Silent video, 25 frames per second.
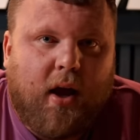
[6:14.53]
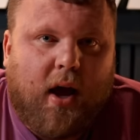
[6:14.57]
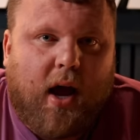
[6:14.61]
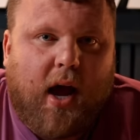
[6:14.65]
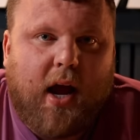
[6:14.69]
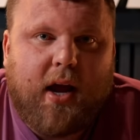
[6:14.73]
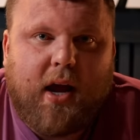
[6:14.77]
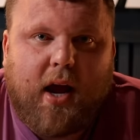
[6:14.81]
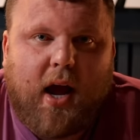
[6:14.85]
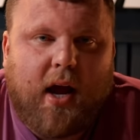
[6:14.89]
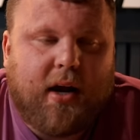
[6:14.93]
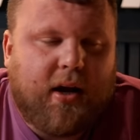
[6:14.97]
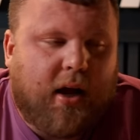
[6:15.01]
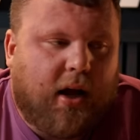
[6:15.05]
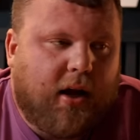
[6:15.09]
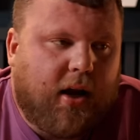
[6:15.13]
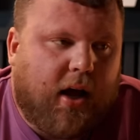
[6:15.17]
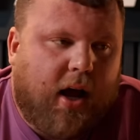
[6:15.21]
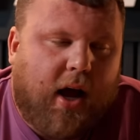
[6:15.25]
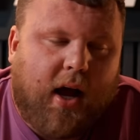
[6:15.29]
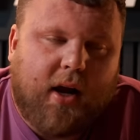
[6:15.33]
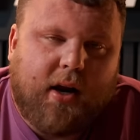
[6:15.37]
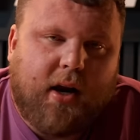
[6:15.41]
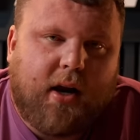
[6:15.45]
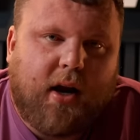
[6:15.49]
I
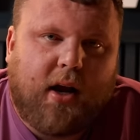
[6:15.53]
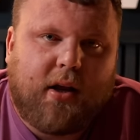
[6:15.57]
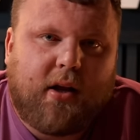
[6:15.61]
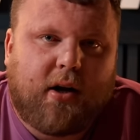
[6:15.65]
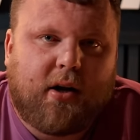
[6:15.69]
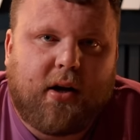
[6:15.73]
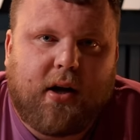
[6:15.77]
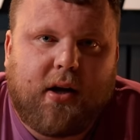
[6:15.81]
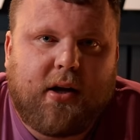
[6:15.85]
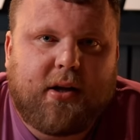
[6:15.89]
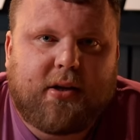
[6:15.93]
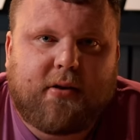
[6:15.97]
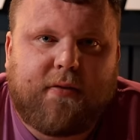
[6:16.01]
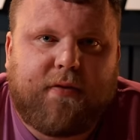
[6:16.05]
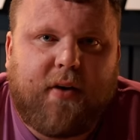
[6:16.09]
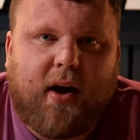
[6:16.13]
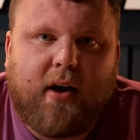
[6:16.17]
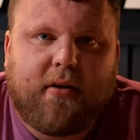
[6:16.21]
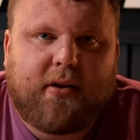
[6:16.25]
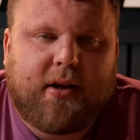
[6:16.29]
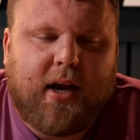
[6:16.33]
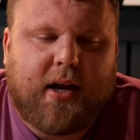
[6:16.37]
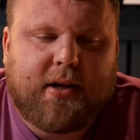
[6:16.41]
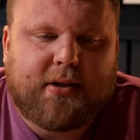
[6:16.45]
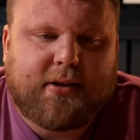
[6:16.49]
had another at least
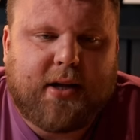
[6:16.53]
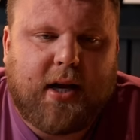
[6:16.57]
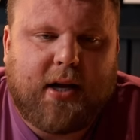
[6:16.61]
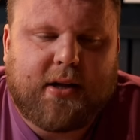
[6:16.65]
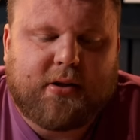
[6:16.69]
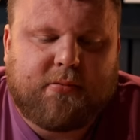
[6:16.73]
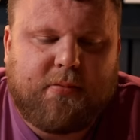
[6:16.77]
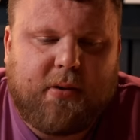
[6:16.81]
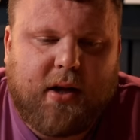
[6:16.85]
5-10 seconds